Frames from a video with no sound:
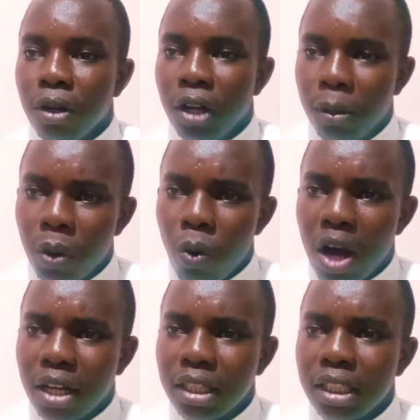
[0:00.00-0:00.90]
Number
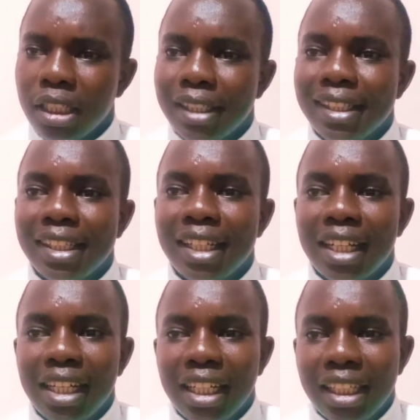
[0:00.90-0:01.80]
one,
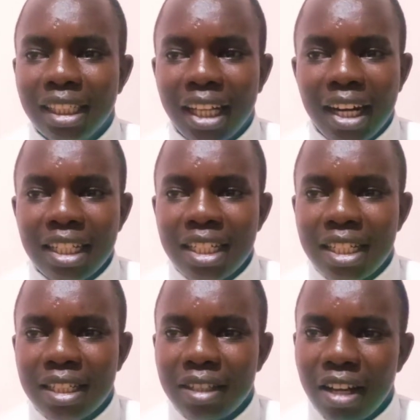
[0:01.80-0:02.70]
there
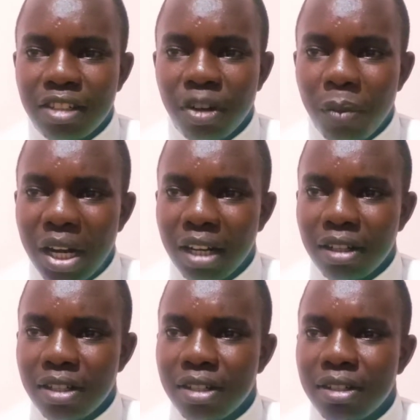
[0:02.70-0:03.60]
is a
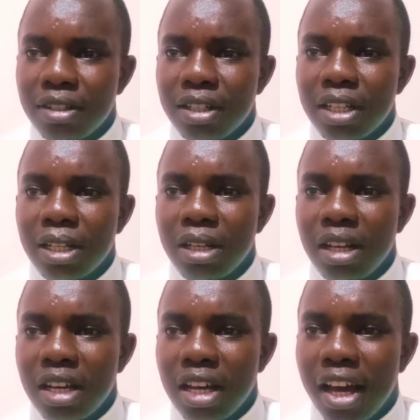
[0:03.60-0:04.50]
tremendous
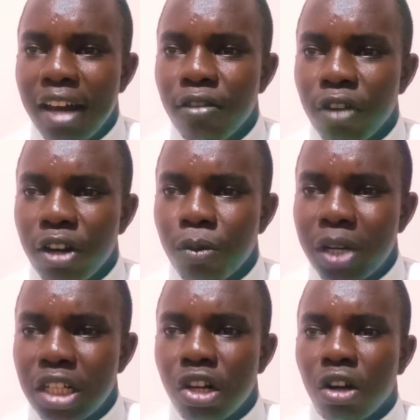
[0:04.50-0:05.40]

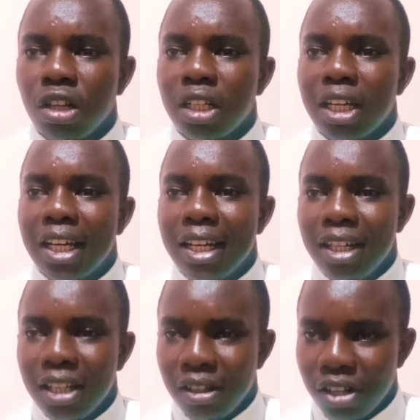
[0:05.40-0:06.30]
environmental
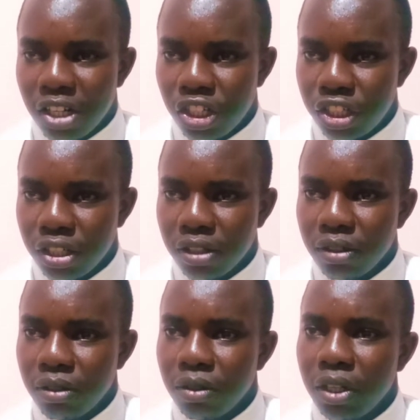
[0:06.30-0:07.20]
degradation
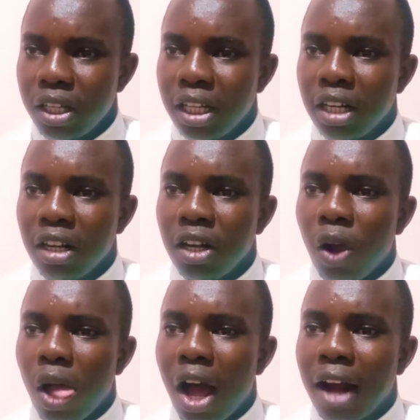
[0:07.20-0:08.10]
in
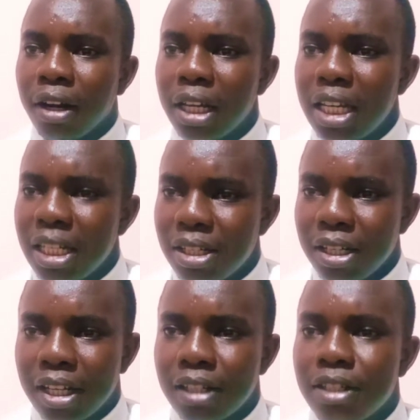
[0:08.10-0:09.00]
an
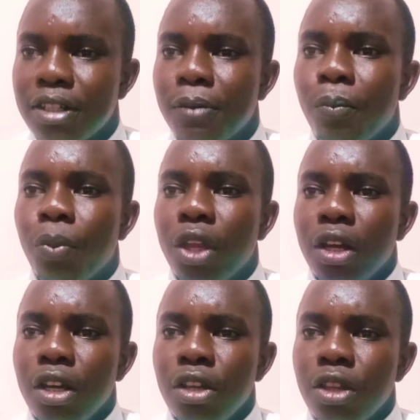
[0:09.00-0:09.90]
incident
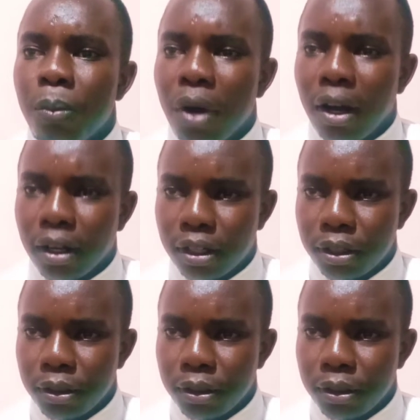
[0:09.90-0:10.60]
in the park.